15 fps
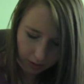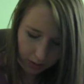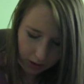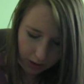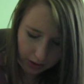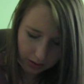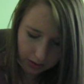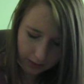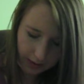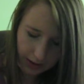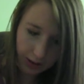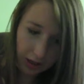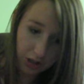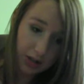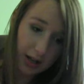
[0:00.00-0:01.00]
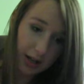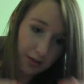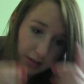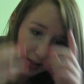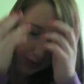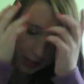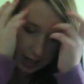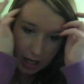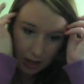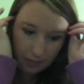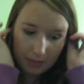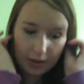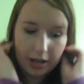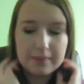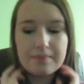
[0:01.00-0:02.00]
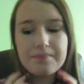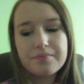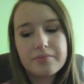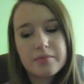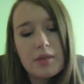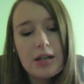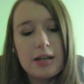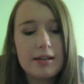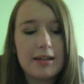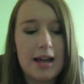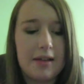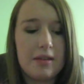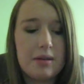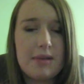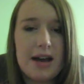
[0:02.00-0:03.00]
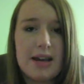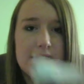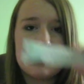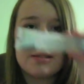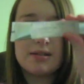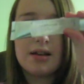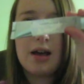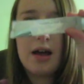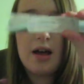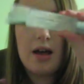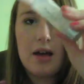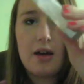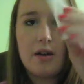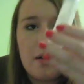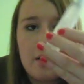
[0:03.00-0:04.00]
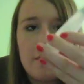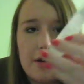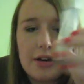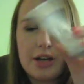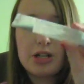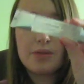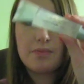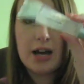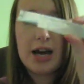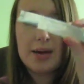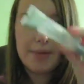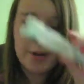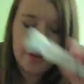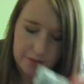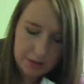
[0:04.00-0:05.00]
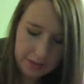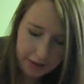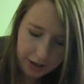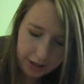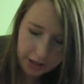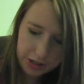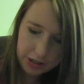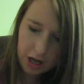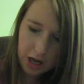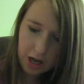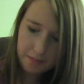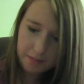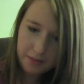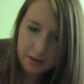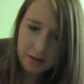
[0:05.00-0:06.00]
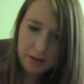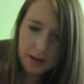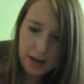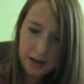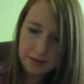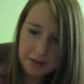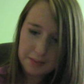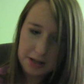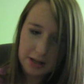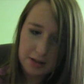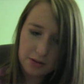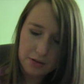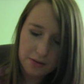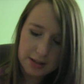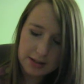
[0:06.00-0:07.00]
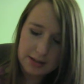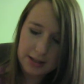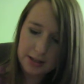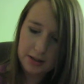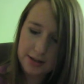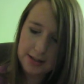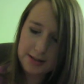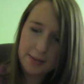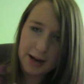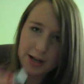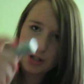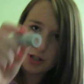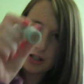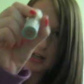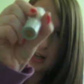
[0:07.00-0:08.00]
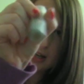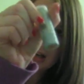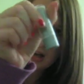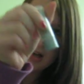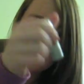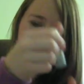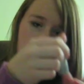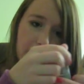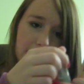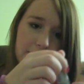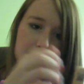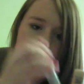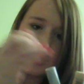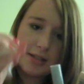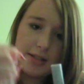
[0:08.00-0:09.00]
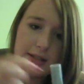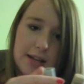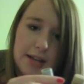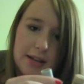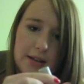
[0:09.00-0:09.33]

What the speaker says: which is foundation I use every day. But yeah, then my foundation primer from the Body Shop, and I'm taking two concealers, my She Cover Stick